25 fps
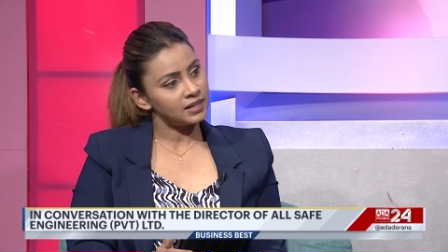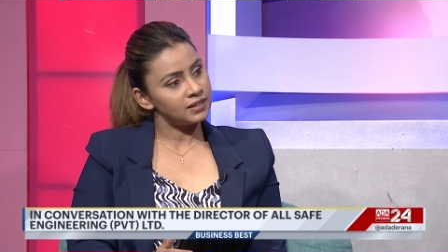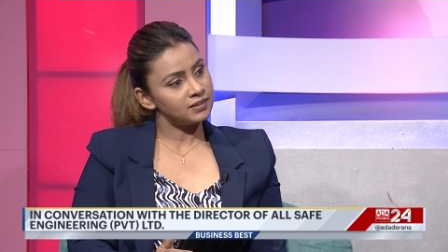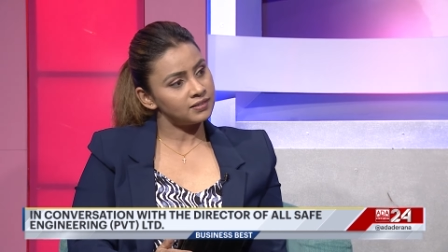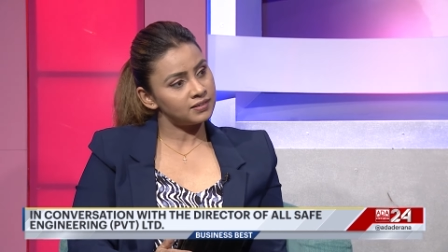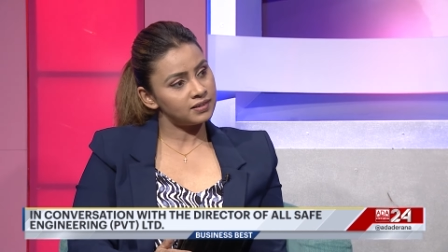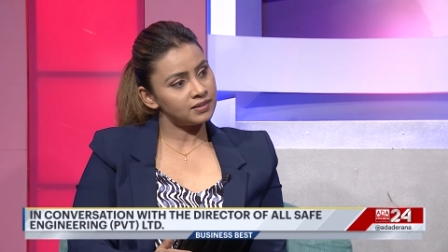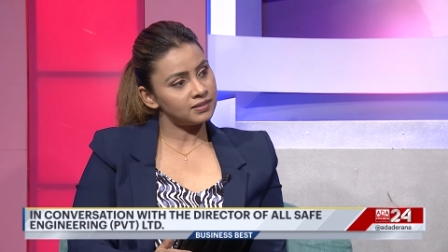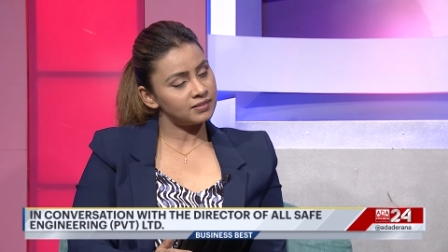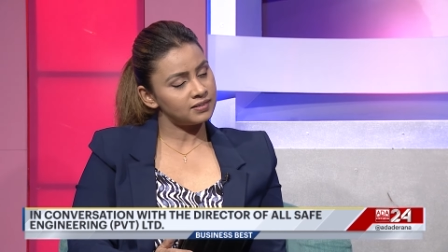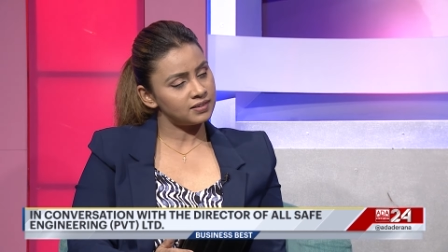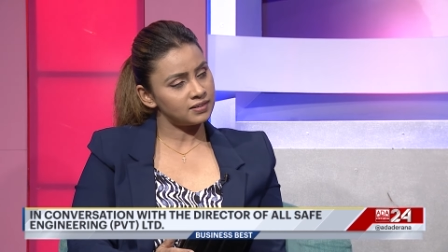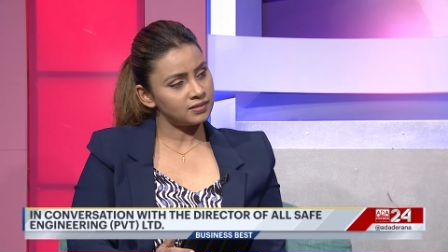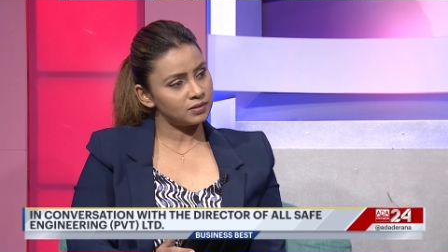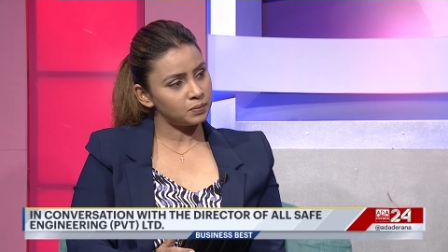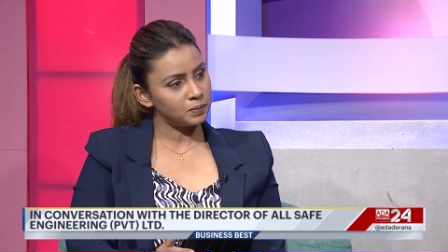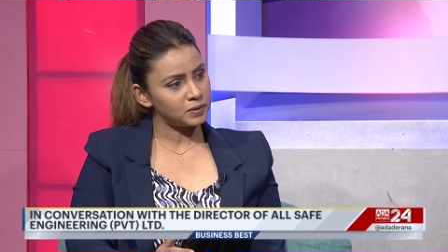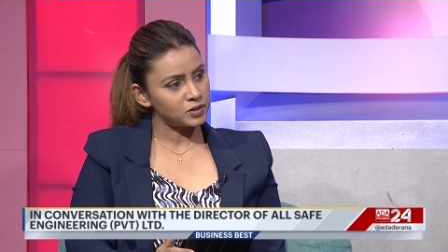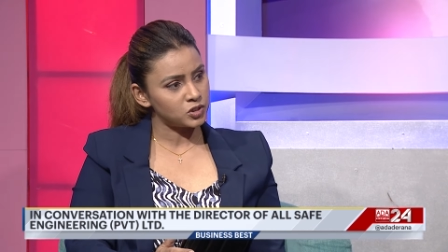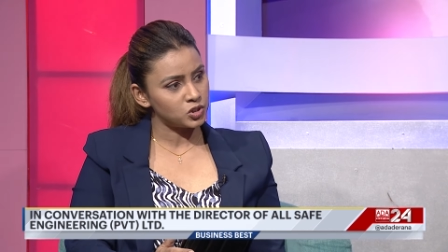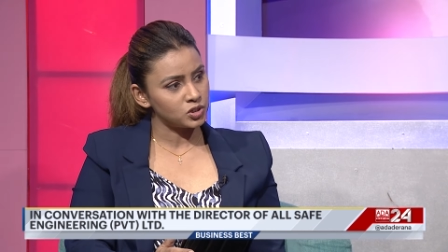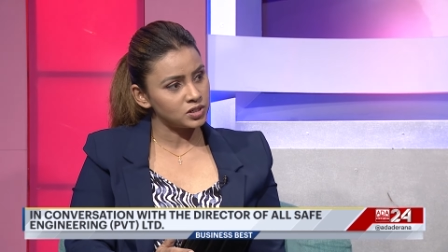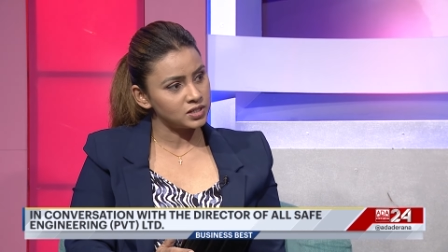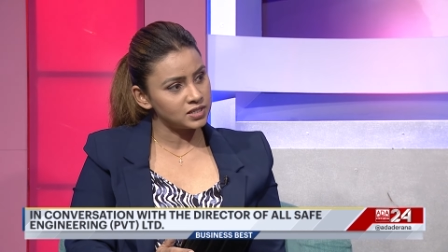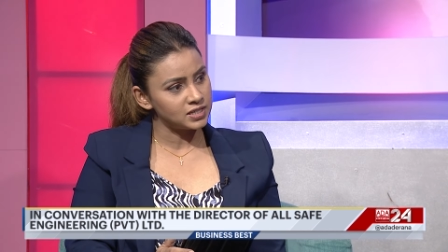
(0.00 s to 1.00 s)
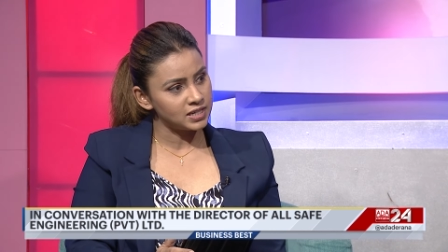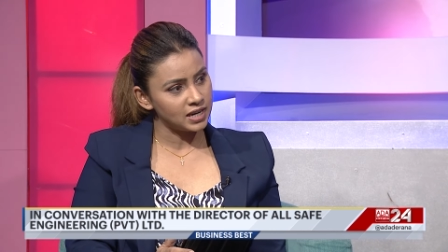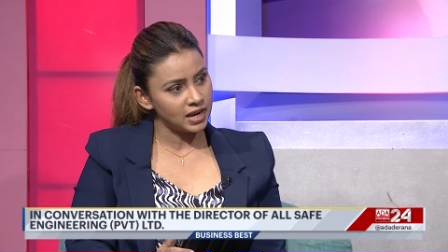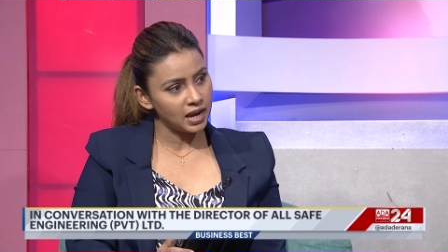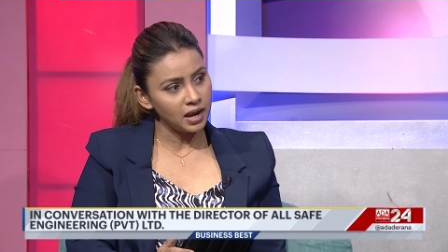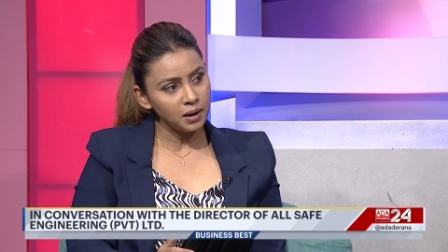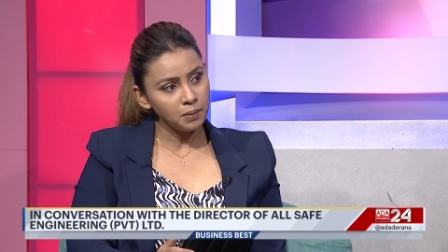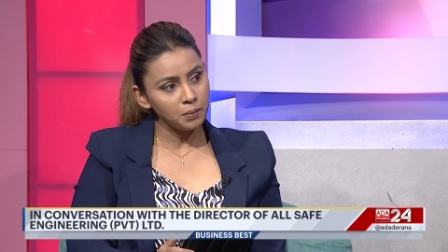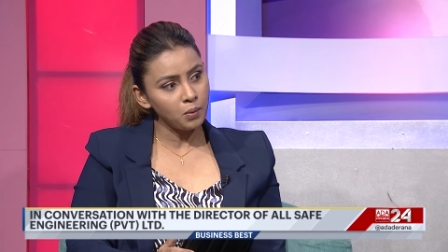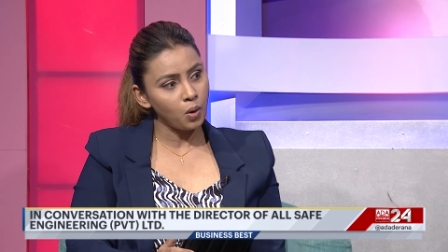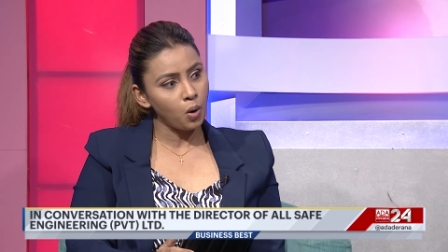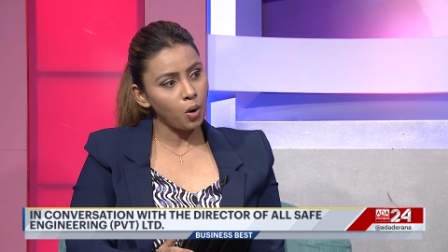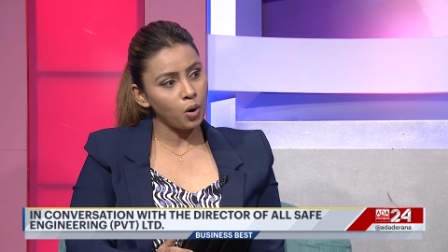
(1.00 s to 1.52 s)
is, is it a special
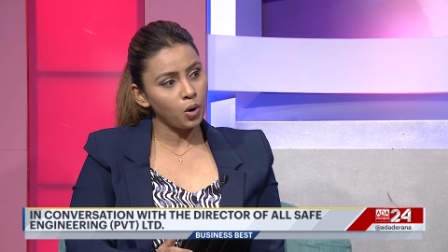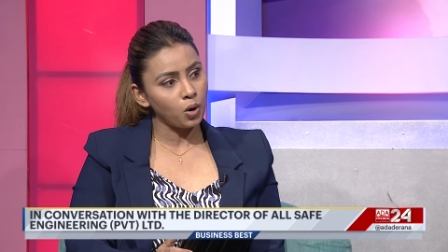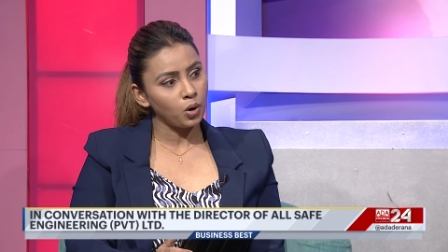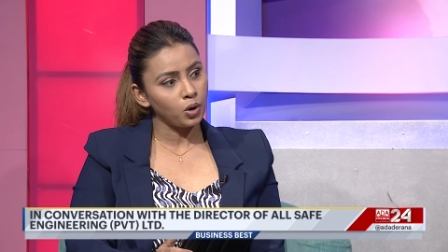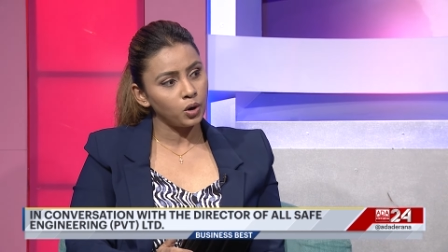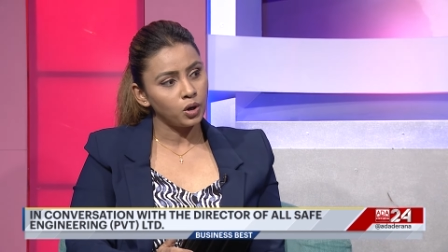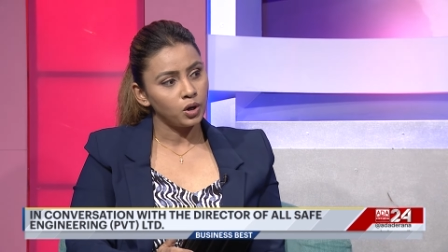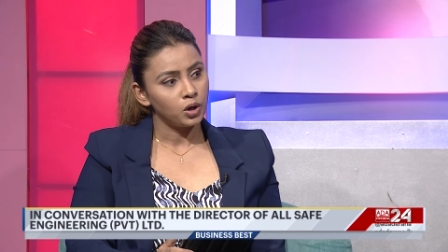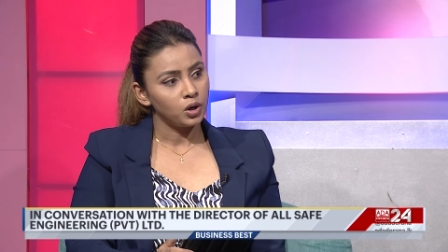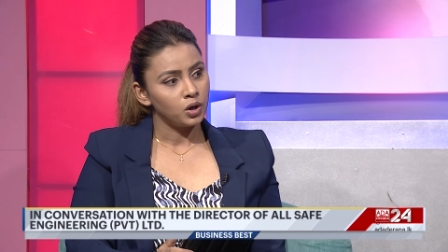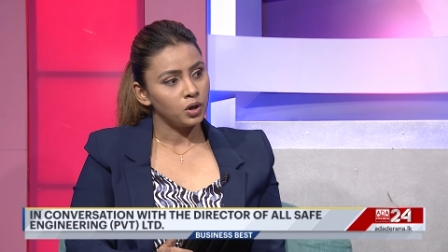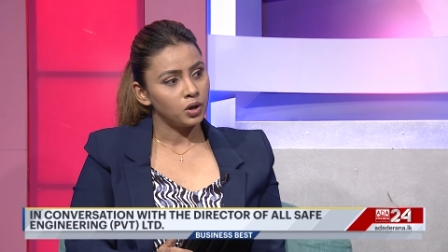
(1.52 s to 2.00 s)
team or